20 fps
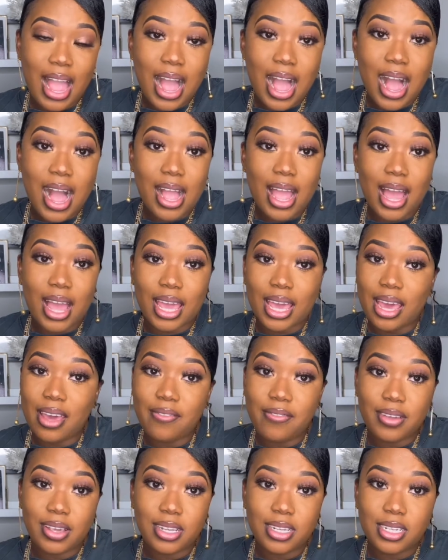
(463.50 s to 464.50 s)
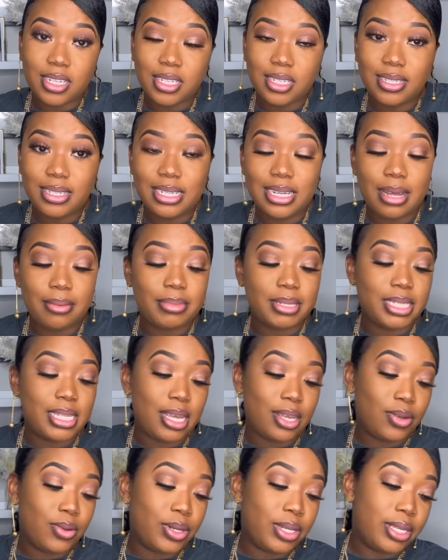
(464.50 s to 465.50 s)
I got catfished and I'm gonna
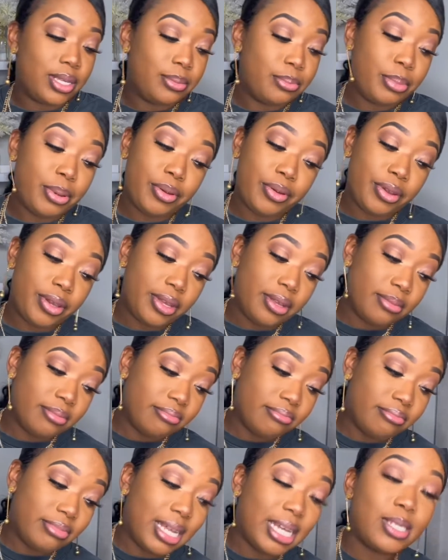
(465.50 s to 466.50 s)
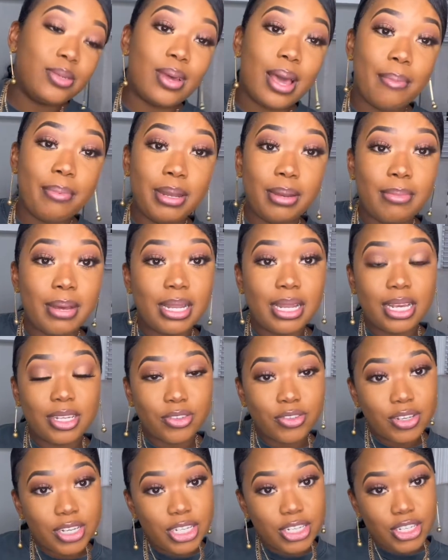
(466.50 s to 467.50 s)
stand on it, period. That's what happened in my last
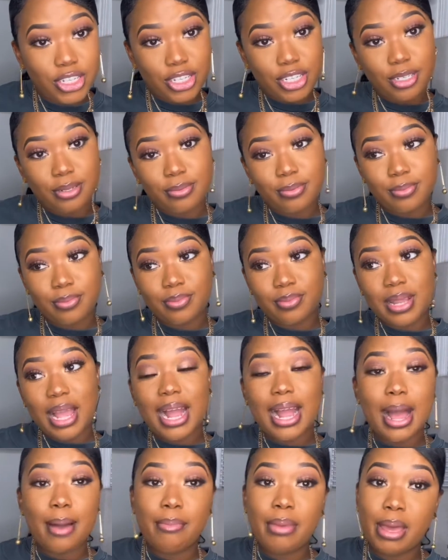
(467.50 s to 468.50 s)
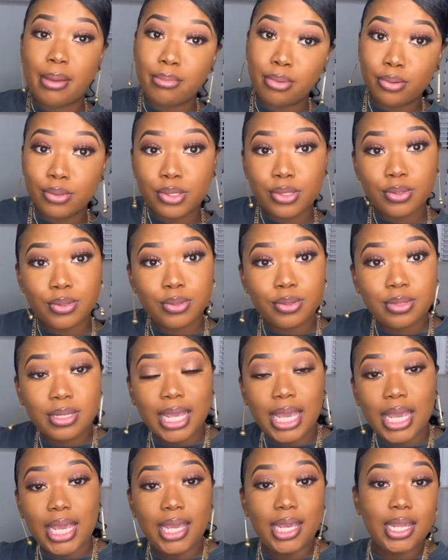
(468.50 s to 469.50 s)
relationship. I got bamboozled
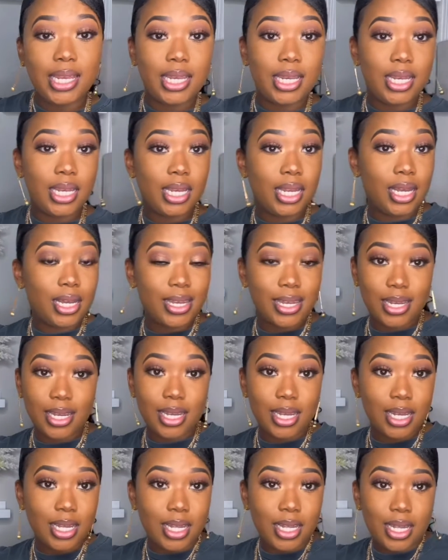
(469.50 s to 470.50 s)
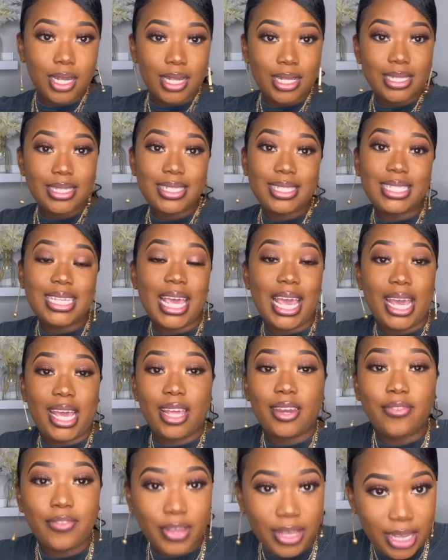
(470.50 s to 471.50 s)
and
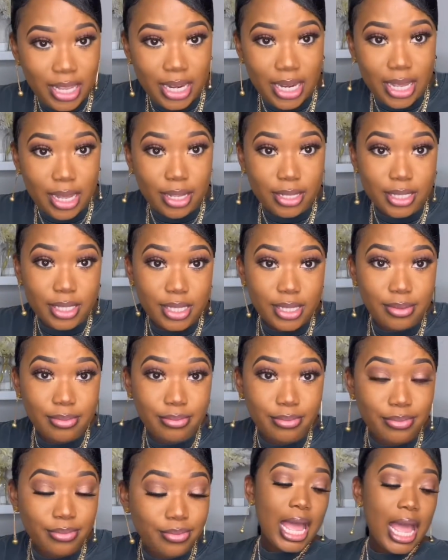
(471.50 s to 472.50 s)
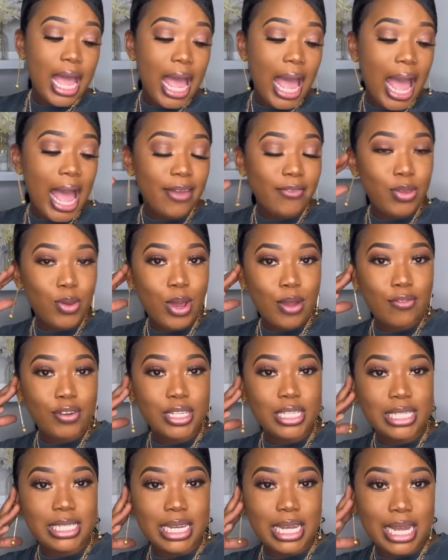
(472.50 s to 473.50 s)
taken for idiots. Have you ever
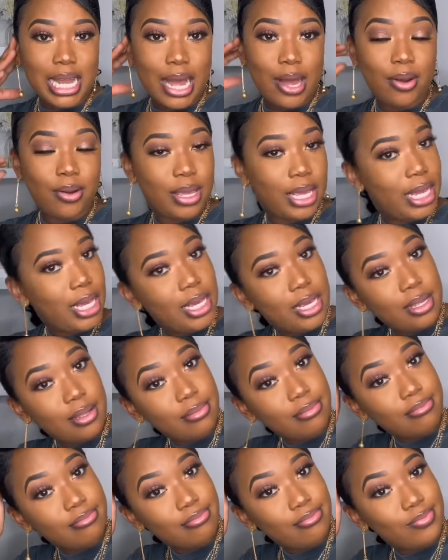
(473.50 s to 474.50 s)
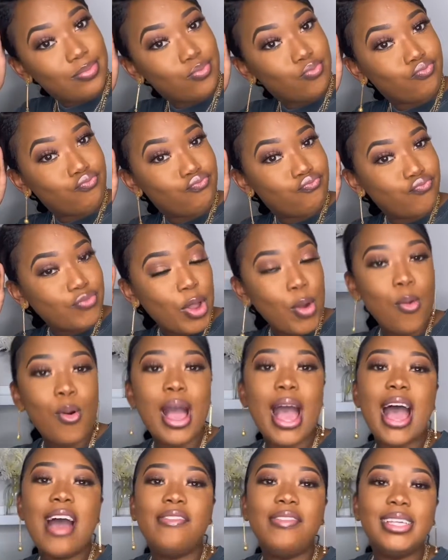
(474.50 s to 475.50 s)
snuck out? Yeah. Who
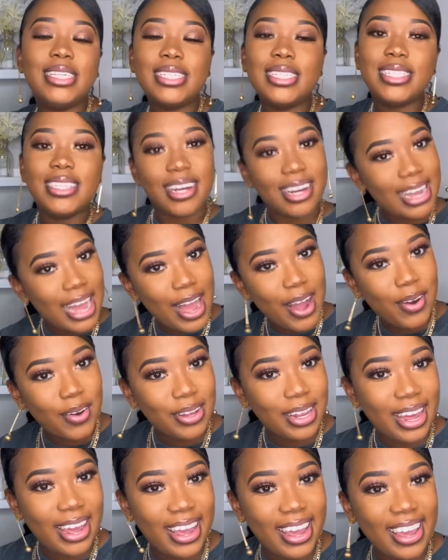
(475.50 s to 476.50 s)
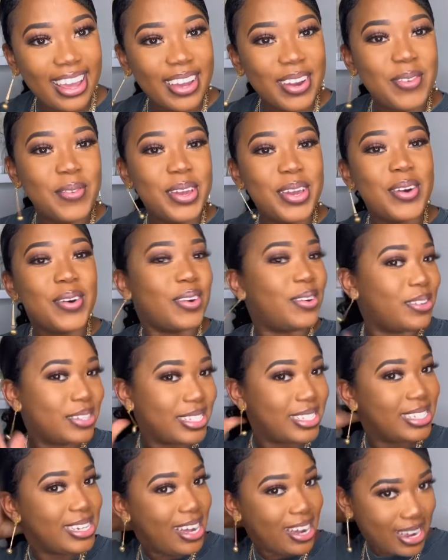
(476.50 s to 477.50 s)
haven't snuck out? Like, we all
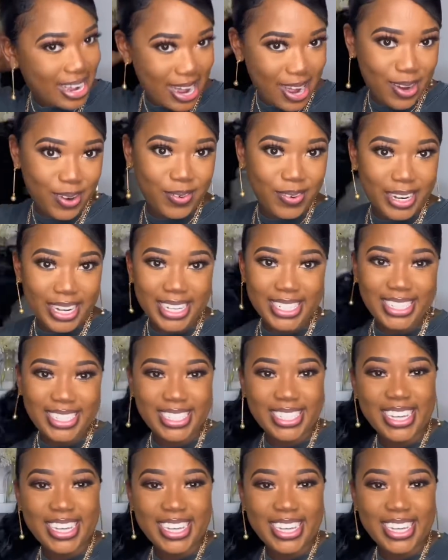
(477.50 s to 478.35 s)
snuck out. What?